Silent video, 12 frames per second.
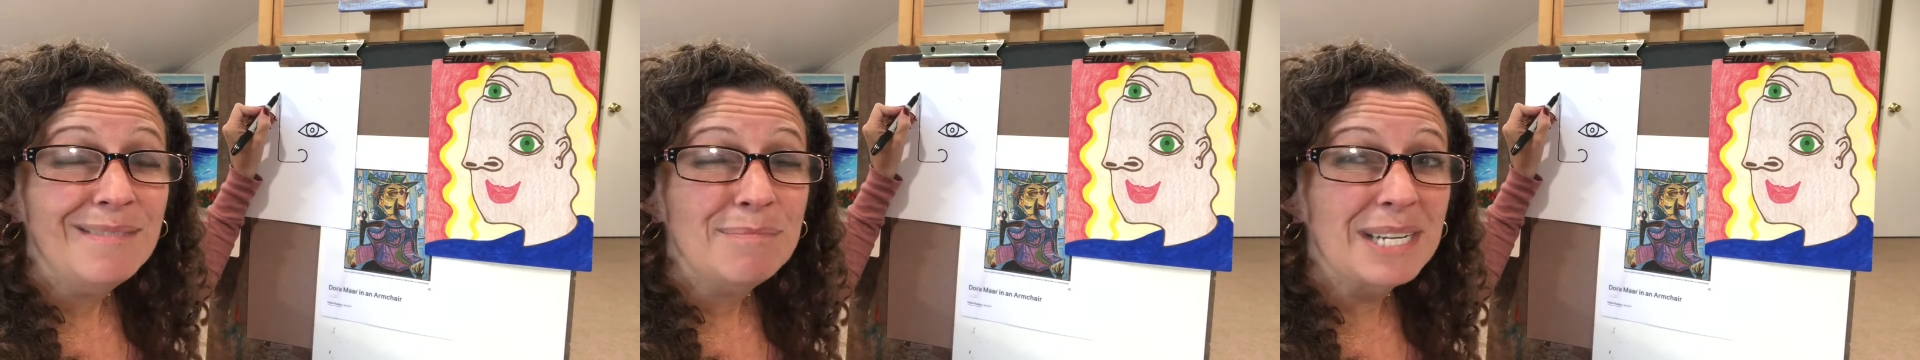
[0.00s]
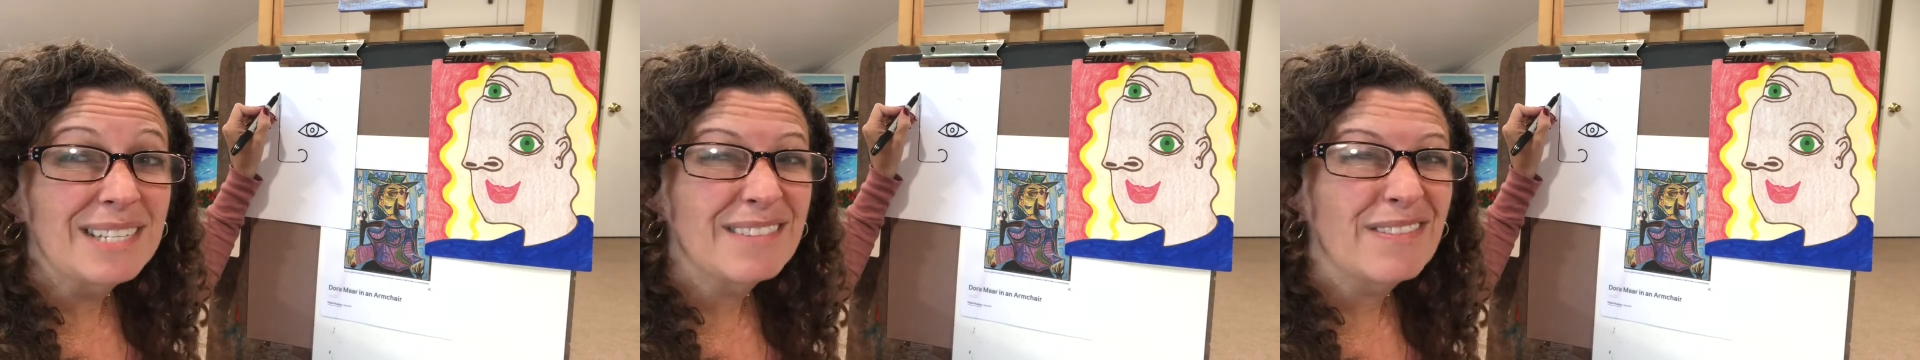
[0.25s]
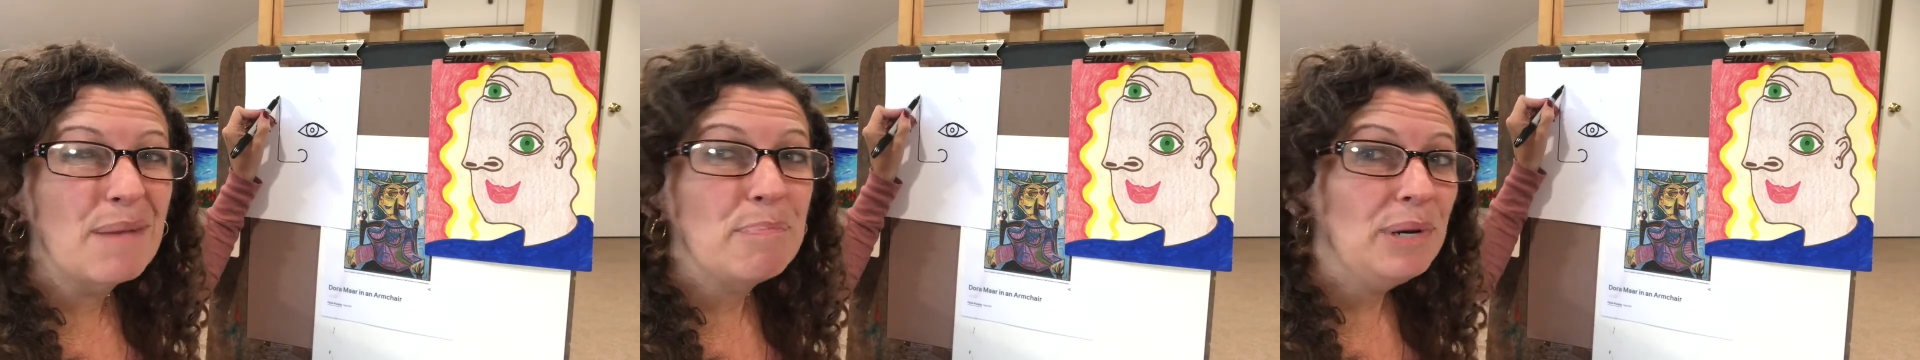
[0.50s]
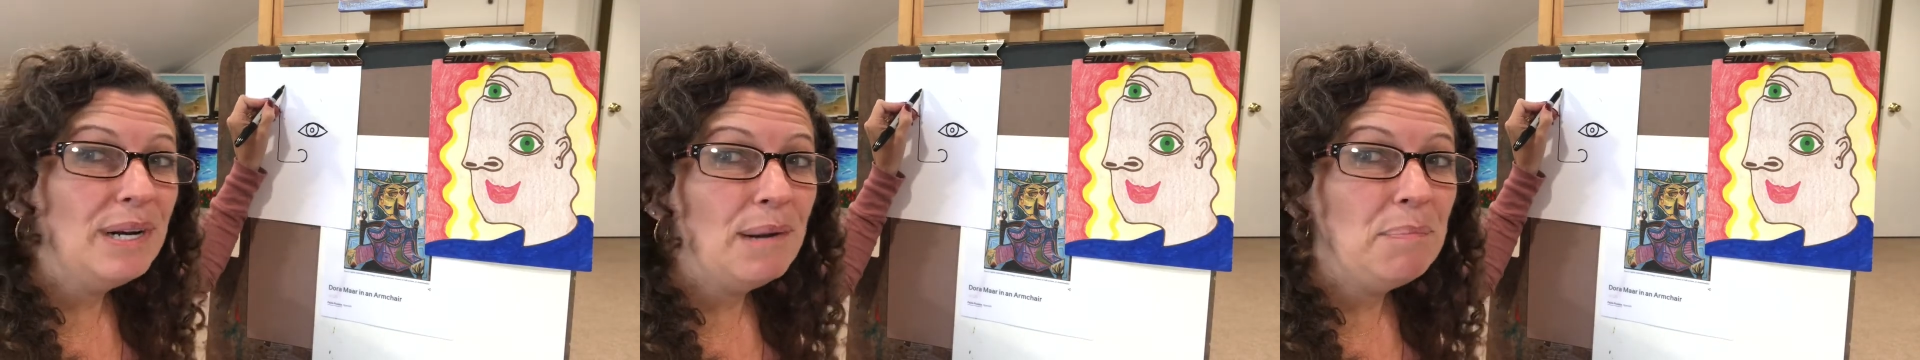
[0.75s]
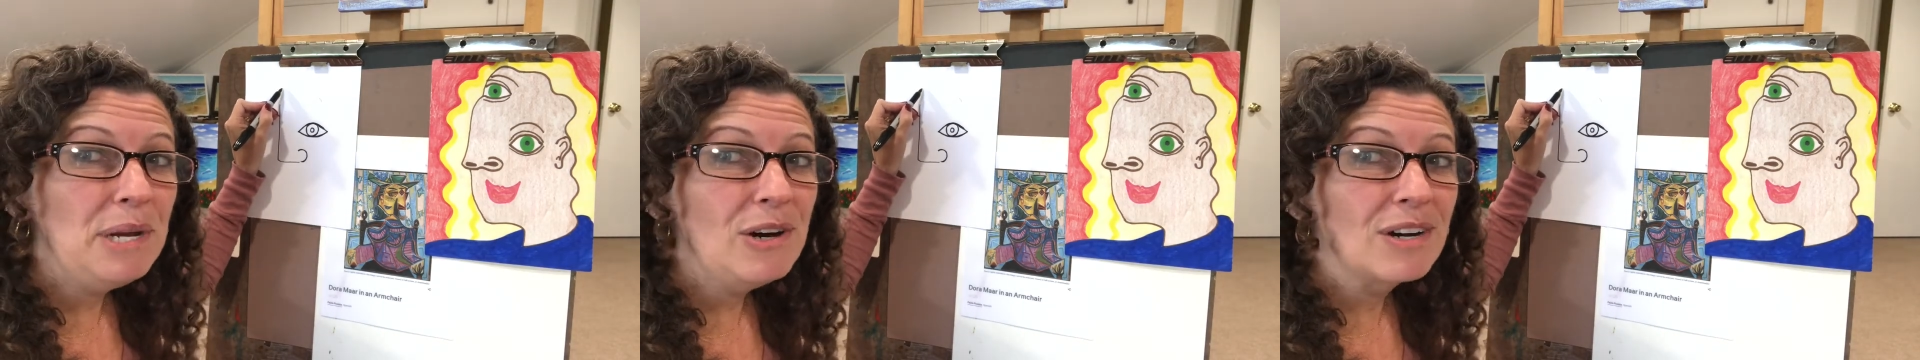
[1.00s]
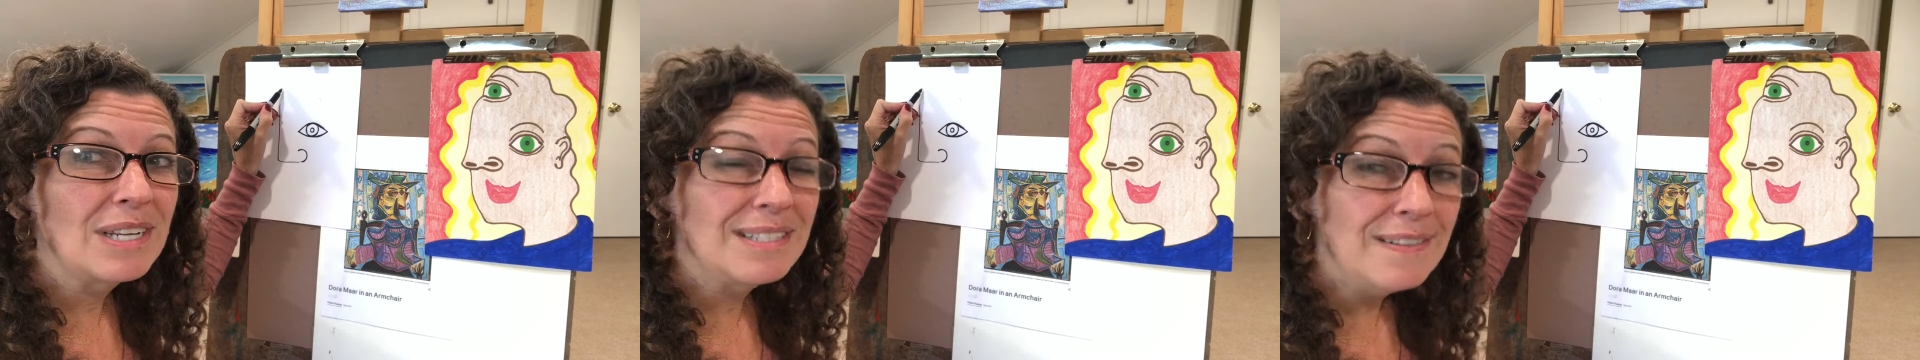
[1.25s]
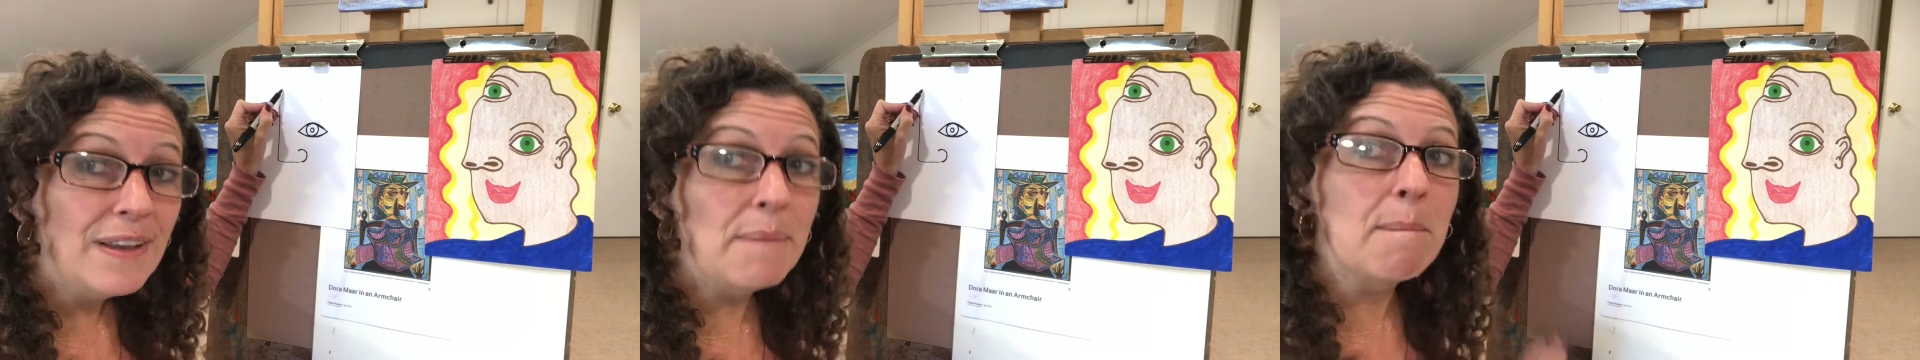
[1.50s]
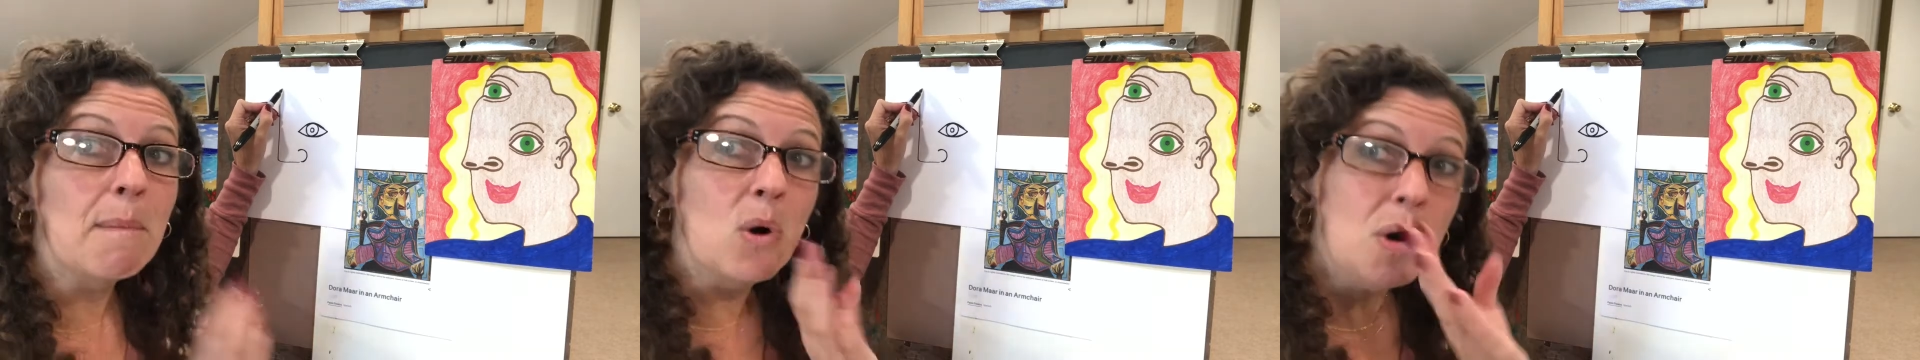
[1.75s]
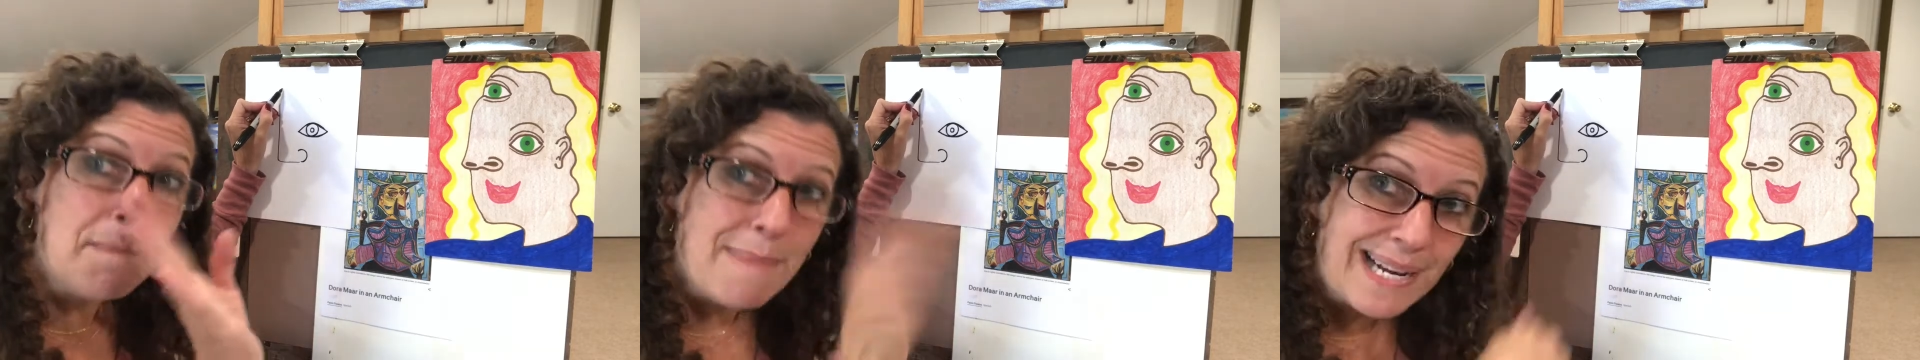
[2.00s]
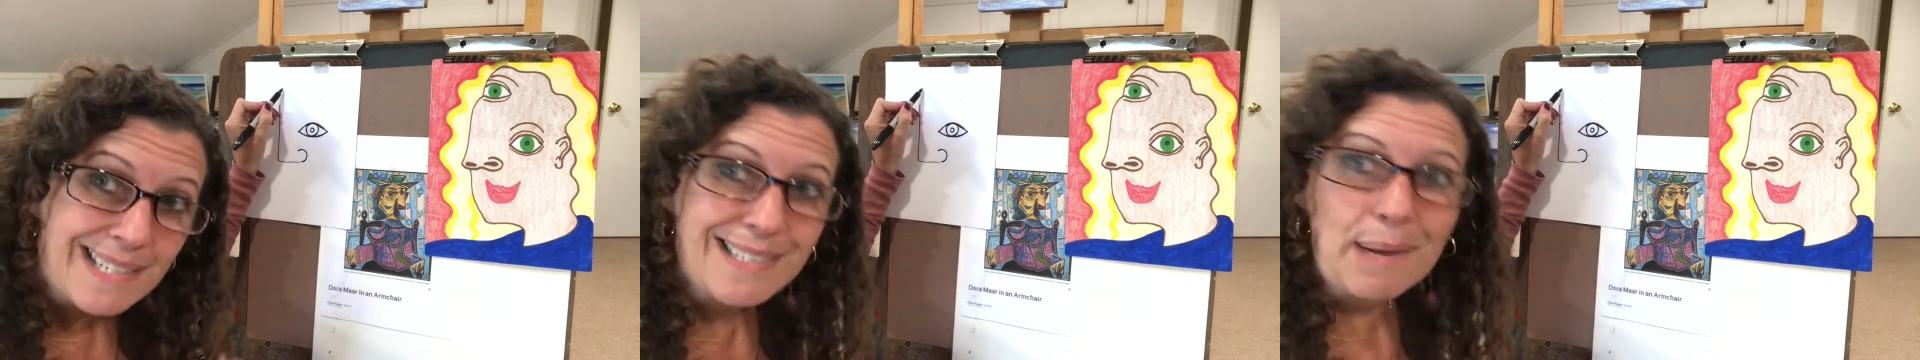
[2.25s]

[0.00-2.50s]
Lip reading: Because if I put it up here, it's even more mixed